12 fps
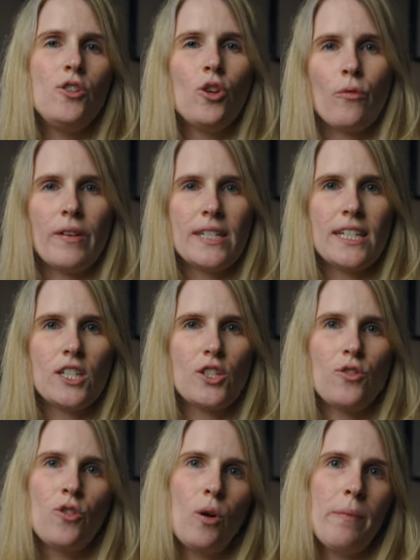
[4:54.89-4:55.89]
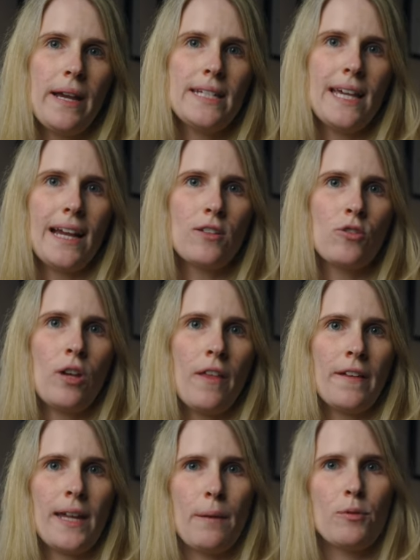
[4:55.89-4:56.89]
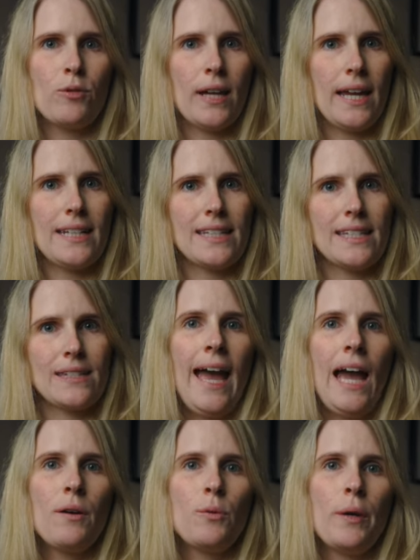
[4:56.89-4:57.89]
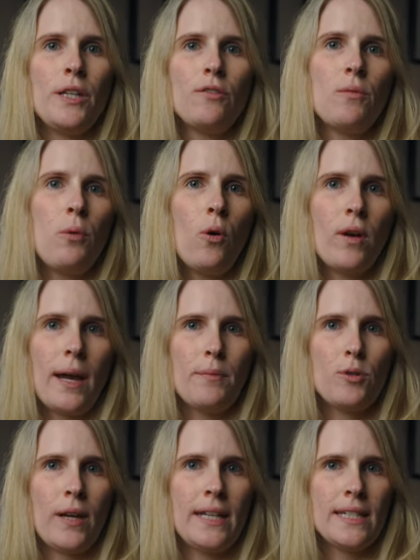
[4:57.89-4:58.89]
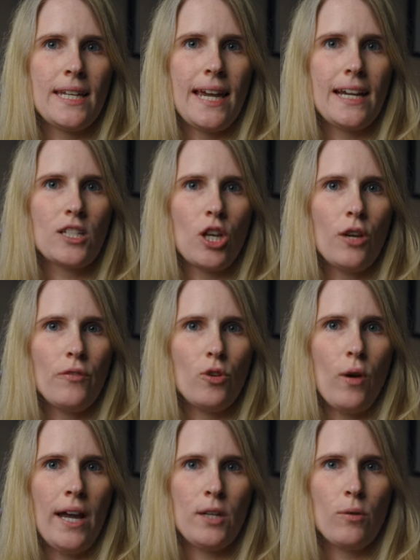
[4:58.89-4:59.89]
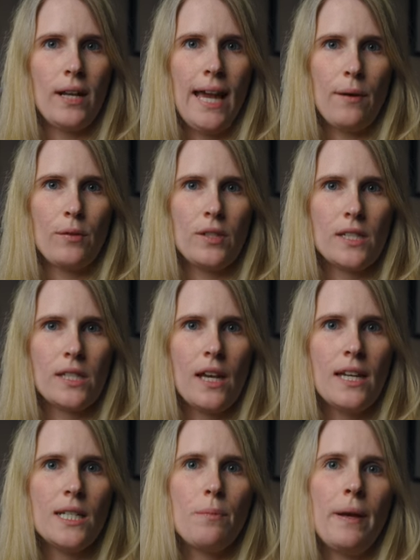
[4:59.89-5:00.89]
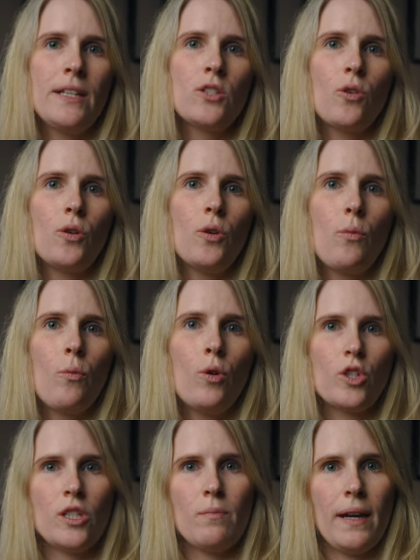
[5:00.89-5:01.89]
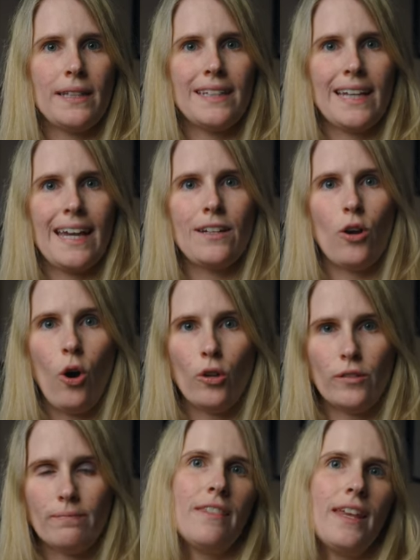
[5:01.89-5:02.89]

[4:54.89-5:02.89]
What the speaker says: Non-residents do not pay tax on other capital gains. How and when you report capital gains tax over your annual allowance depends on what you made the gain on.